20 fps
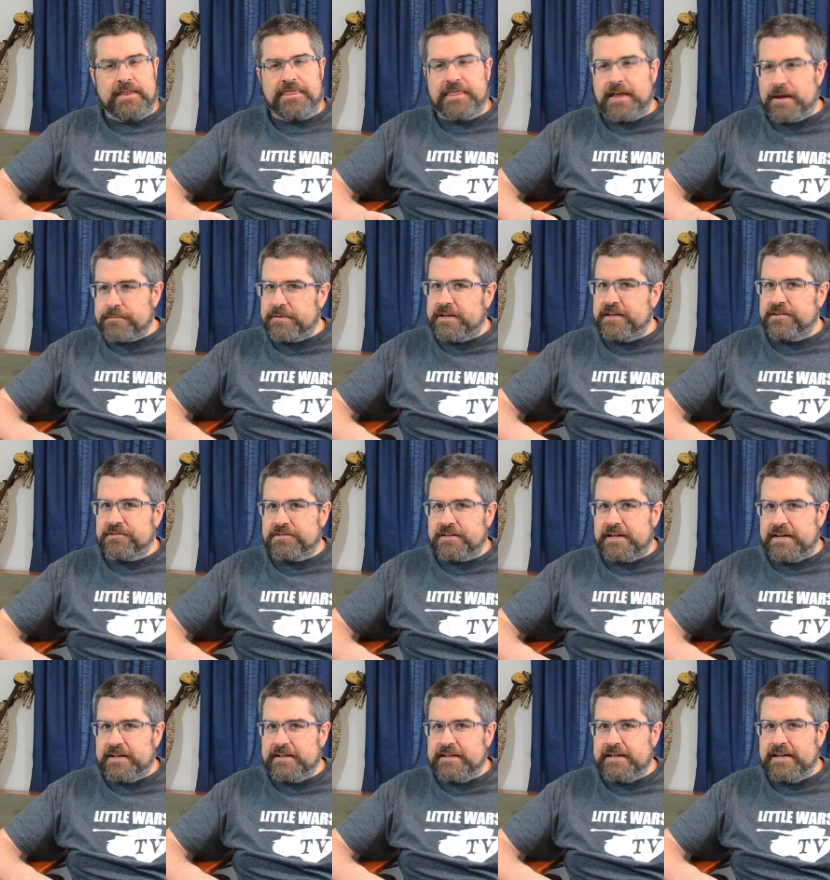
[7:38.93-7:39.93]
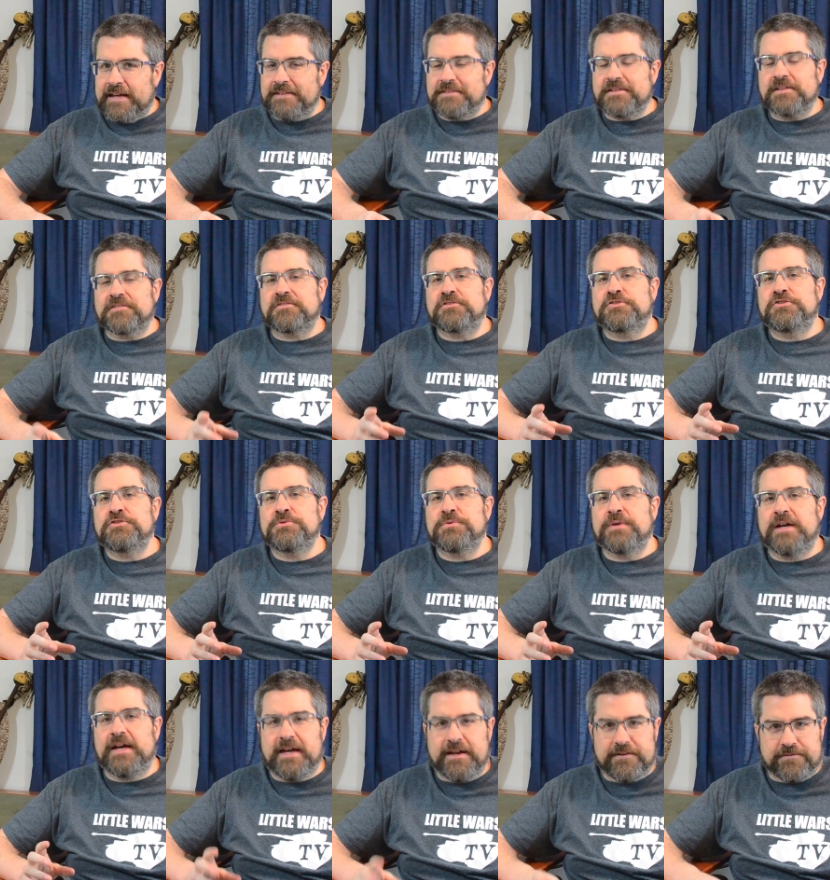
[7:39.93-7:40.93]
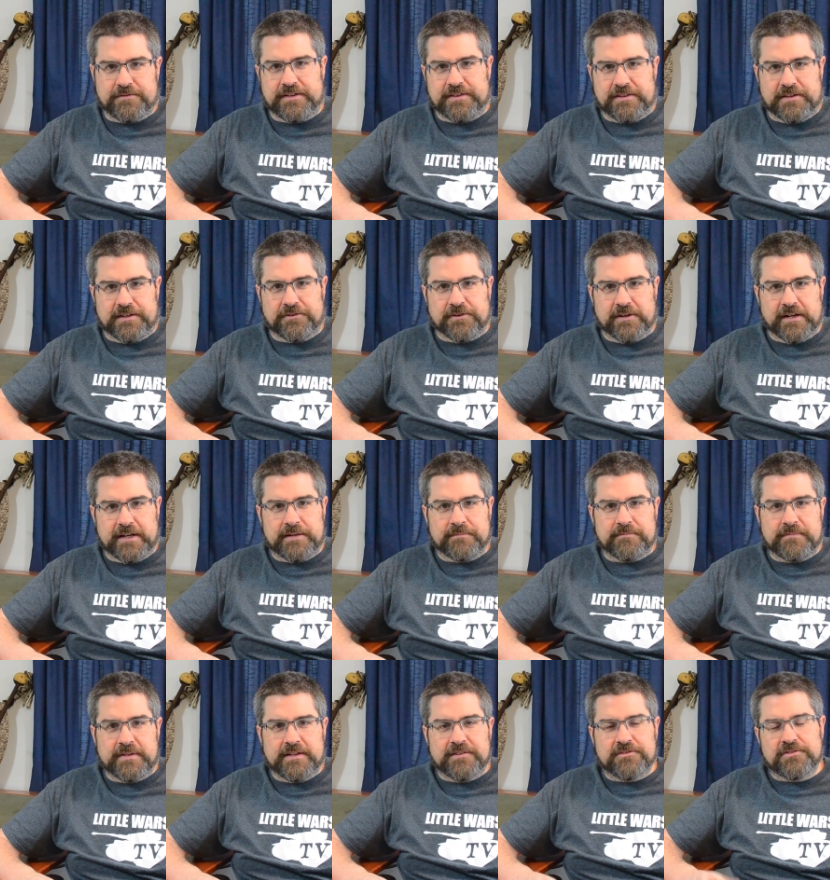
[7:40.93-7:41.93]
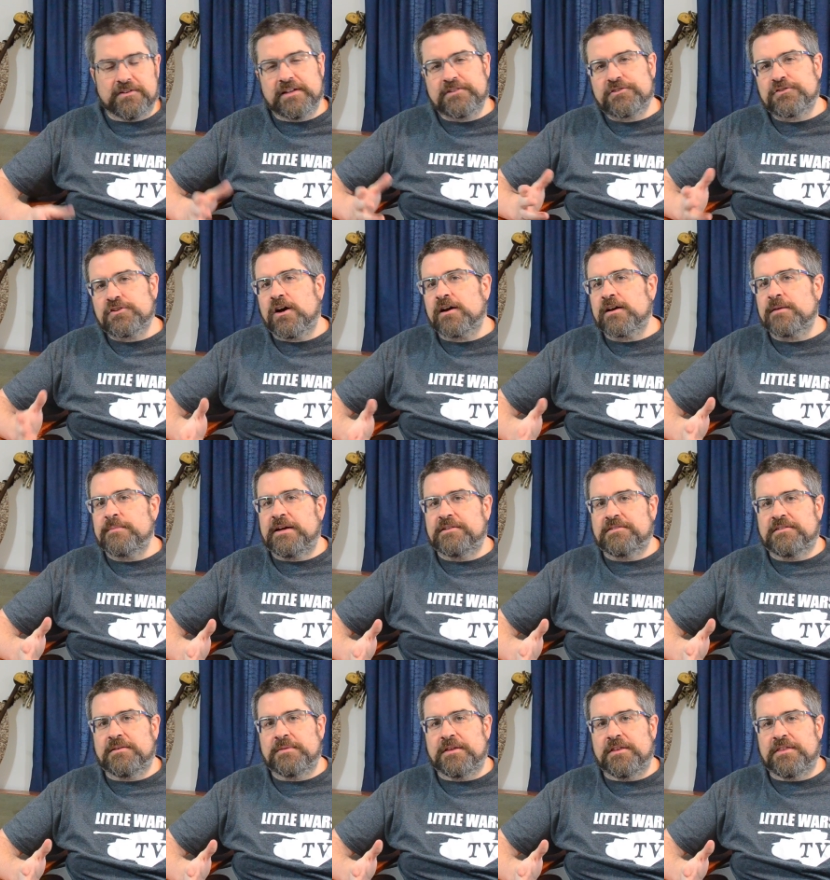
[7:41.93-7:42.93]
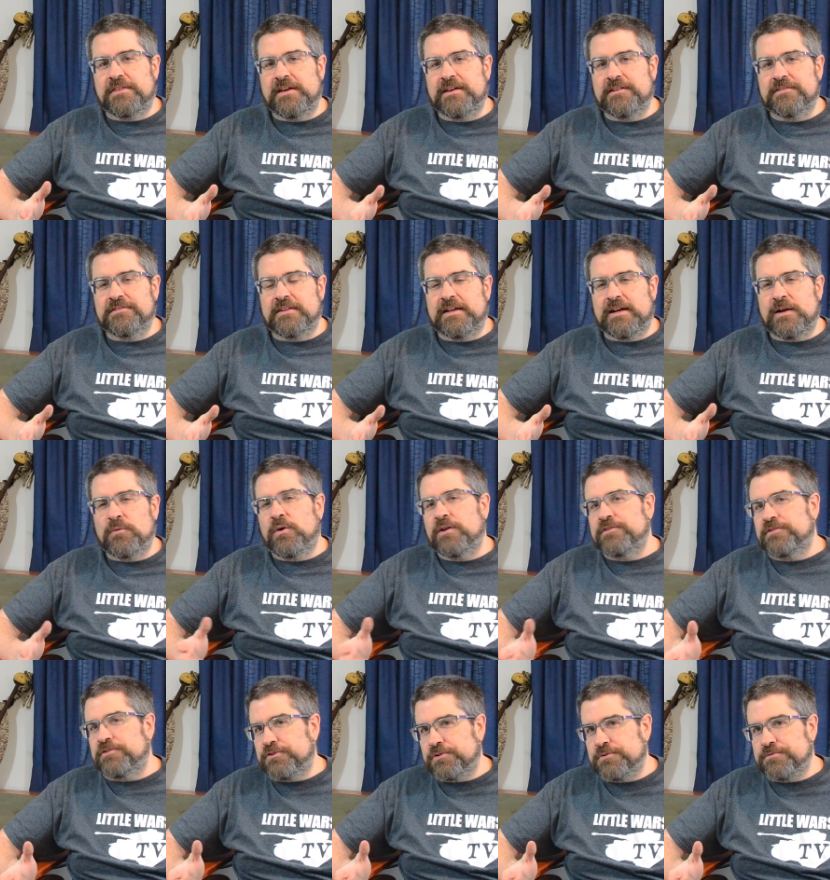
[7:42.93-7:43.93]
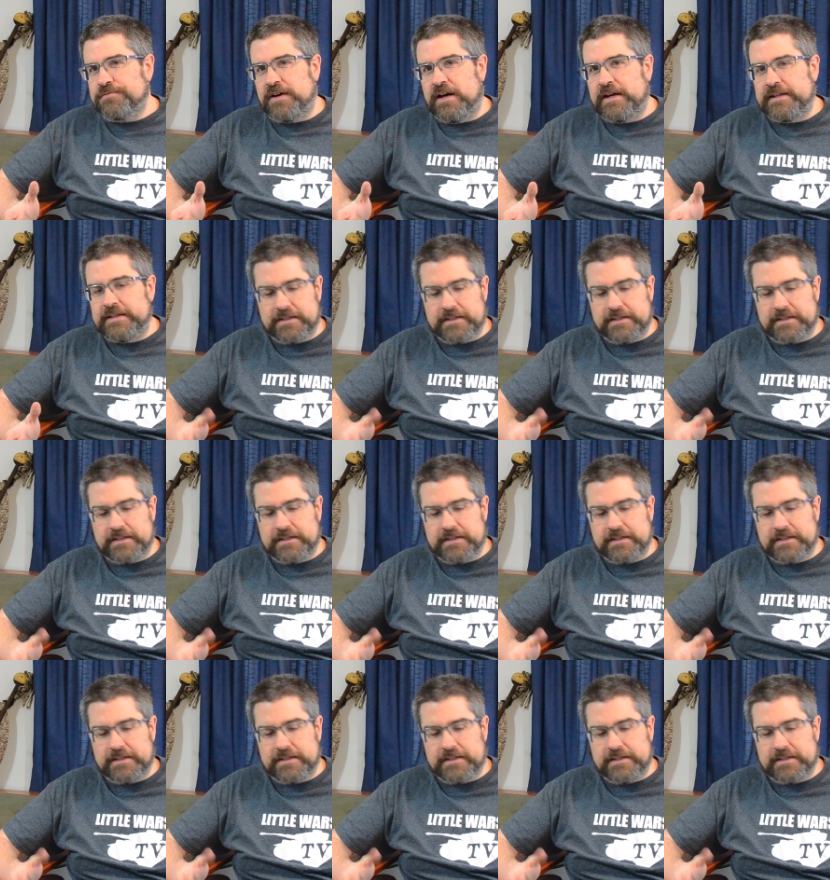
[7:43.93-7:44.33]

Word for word: That being said, it doesn't do everything right. So let's talk about some of the things that I wasn't too fond